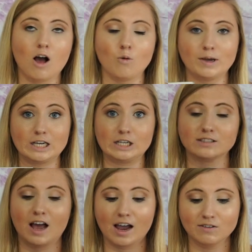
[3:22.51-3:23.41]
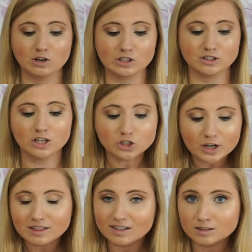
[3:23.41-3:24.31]
oh my goodness, I have heard such
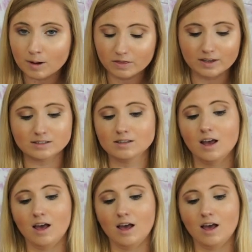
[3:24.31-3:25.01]
great things about this.